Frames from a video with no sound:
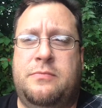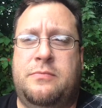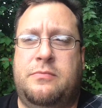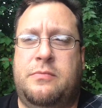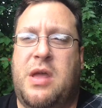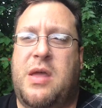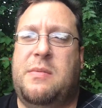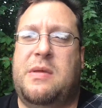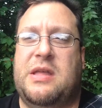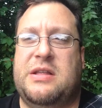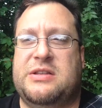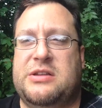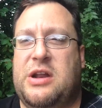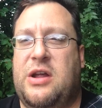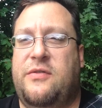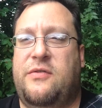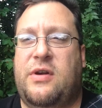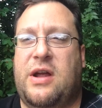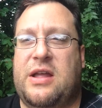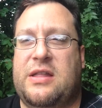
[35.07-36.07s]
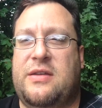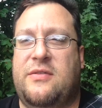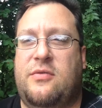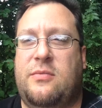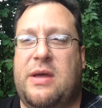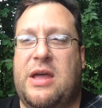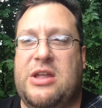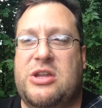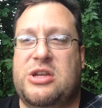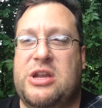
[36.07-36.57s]
Maybe it's an overactive
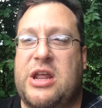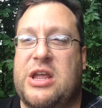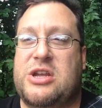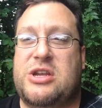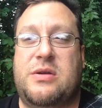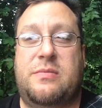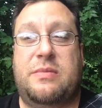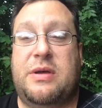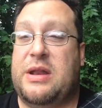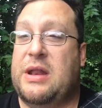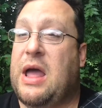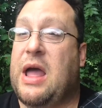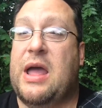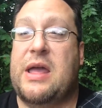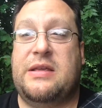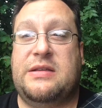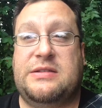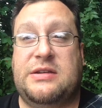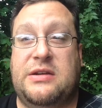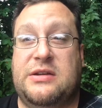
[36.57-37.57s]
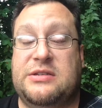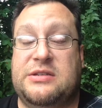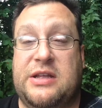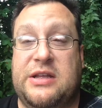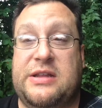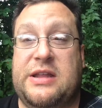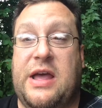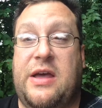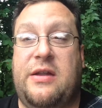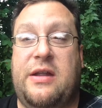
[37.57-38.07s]
imagination, but I
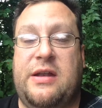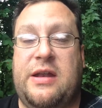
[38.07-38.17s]
seriously doubt it,